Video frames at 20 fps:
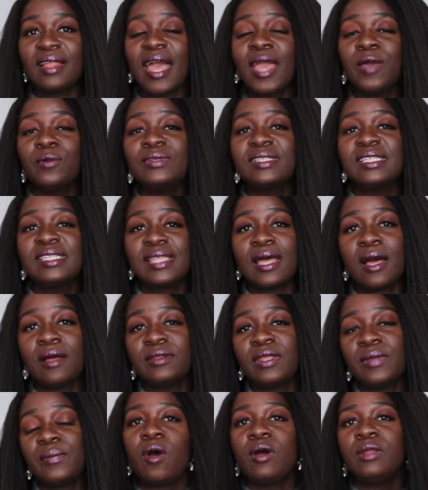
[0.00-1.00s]
I would style
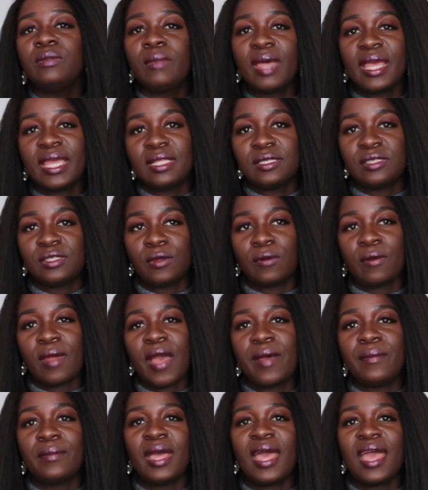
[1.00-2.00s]
them on my
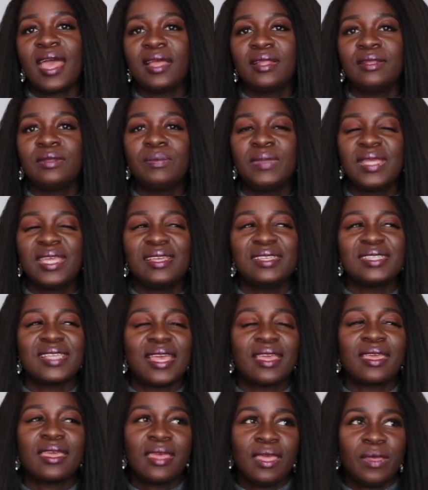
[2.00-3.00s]
Instagram, and because I
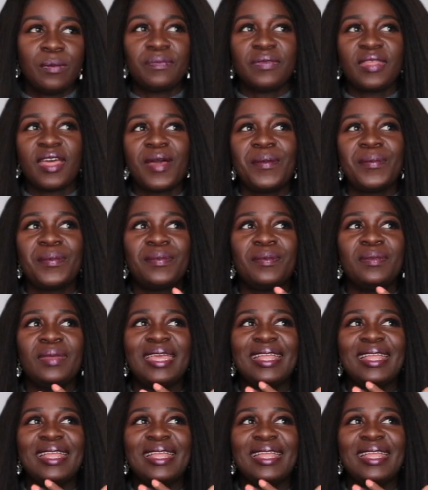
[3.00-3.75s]
keep them,